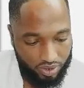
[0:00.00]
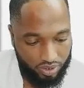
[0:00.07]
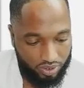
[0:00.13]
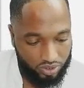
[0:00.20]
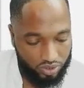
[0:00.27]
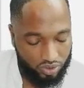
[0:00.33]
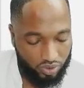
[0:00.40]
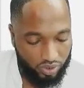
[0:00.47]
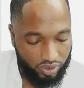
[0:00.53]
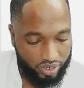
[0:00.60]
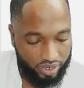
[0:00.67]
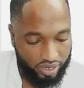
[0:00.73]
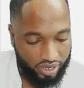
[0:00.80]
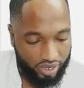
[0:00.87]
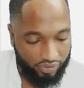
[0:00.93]
So
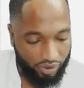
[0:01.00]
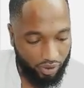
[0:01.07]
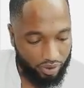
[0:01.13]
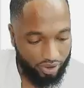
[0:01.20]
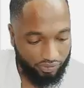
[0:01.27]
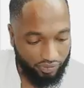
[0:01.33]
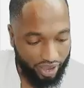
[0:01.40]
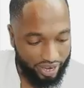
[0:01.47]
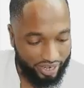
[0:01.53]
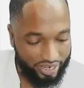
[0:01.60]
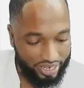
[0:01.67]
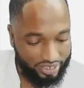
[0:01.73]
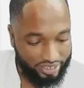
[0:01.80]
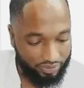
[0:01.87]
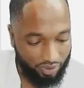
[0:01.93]
if I want to find
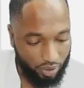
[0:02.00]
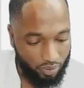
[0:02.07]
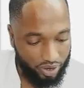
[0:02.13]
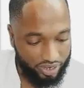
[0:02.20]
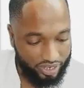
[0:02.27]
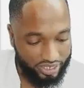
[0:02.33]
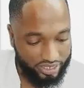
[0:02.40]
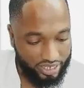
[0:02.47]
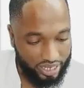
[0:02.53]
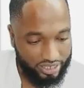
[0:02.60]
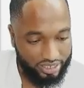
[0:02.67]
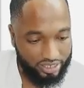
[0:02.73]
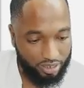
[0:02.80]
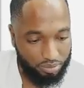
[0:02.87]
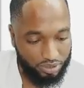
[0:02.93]
this, if I want this as the
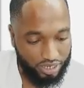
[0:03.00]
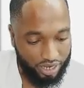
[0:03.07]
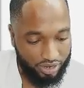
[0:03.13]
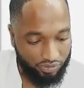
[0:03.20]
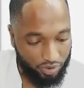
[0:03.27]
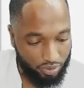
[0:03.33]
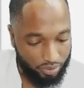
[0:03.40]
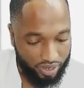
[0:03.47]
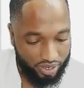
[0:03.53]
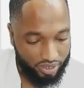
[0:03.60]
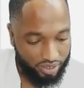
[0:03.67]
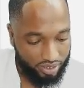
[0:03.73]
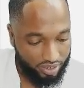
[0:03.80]
subject of the formula,